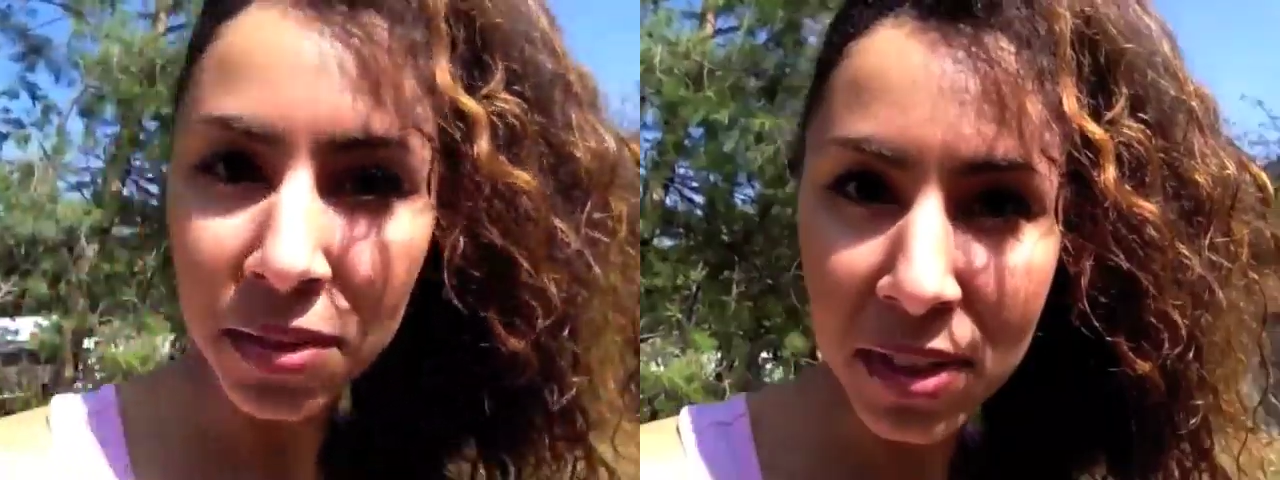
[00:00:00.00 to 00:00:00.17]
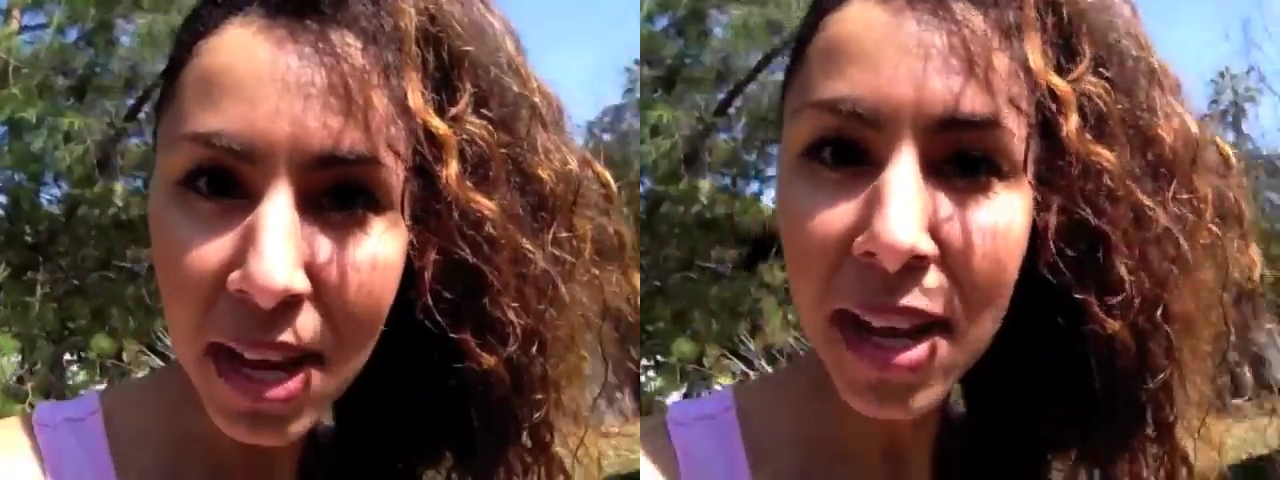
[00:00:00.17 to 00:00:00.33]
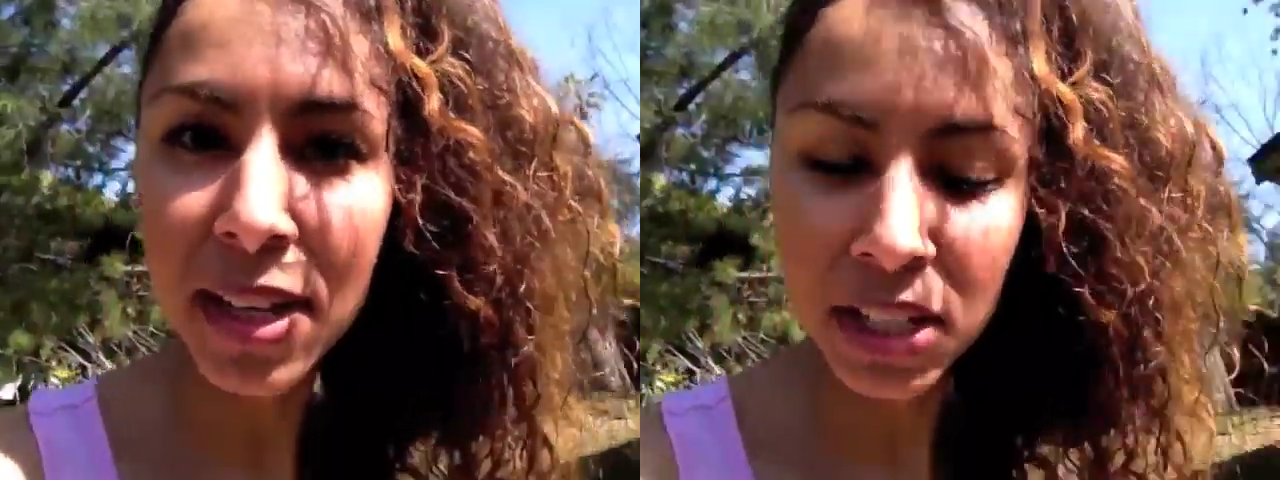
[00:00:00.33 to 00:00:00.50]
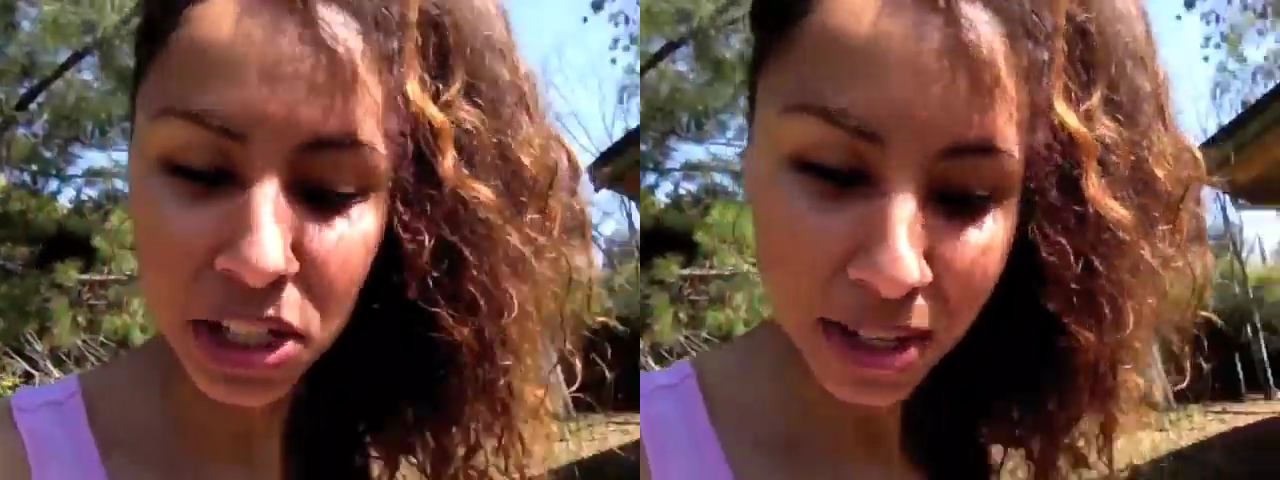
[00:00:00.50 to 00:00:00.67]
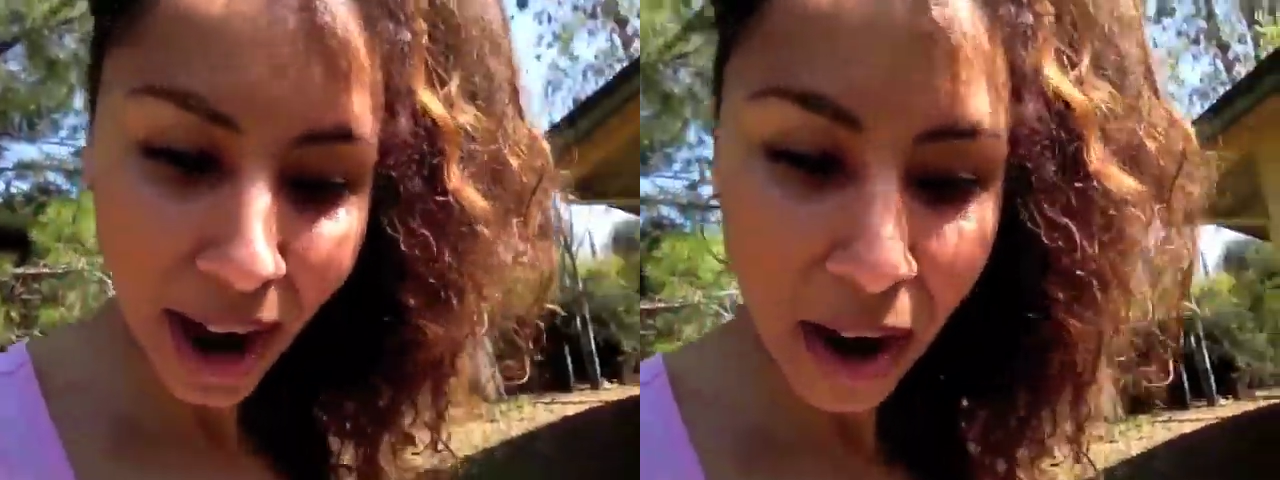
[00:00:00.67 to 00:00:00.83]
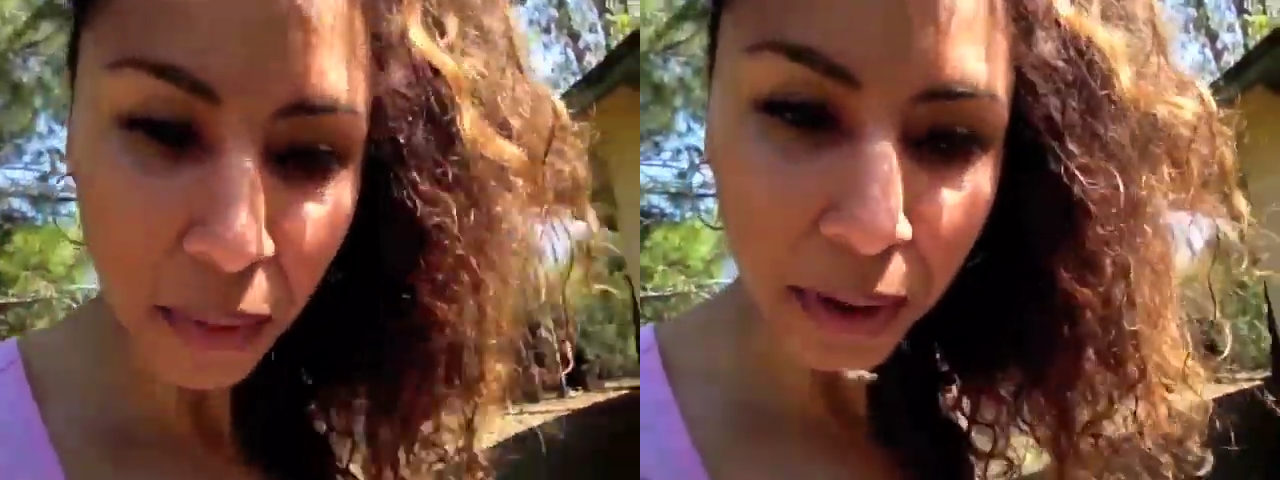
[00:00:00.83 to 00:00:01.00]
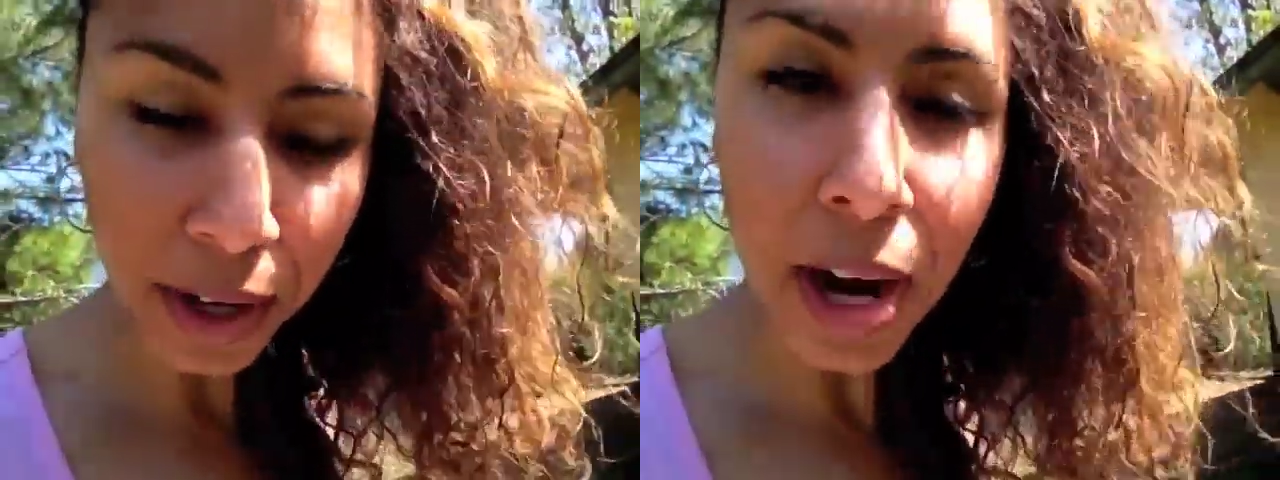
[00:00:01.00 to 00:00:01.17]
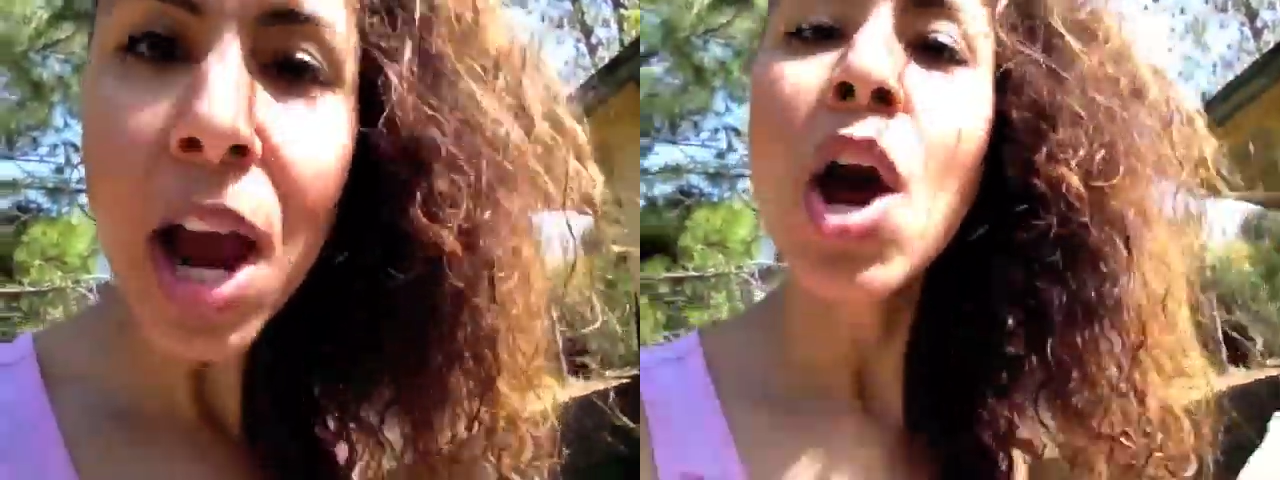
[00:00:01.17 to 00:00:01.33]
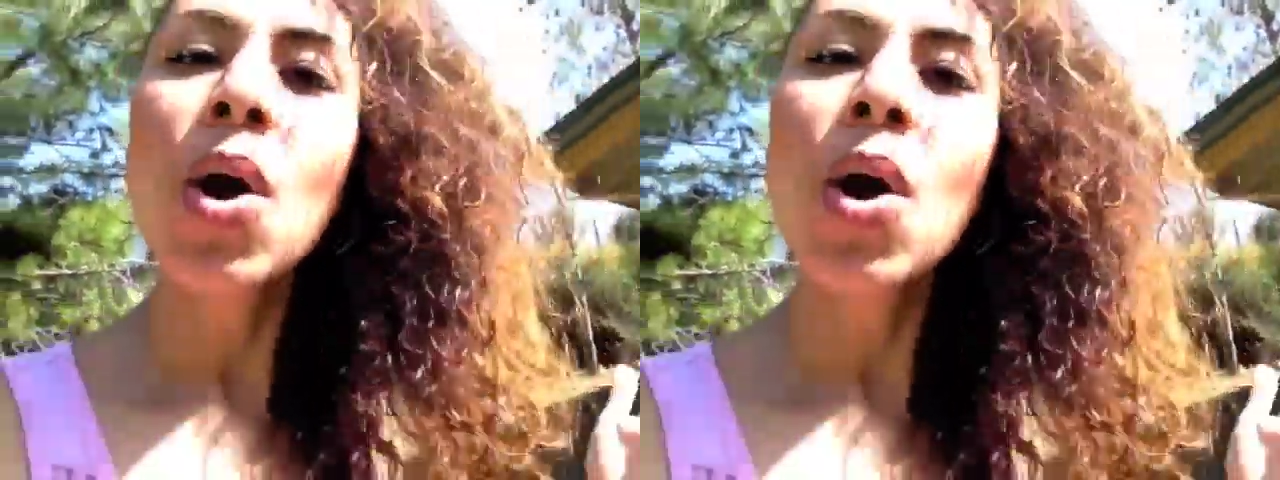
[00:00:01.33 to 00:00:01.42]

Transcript: of taking a shower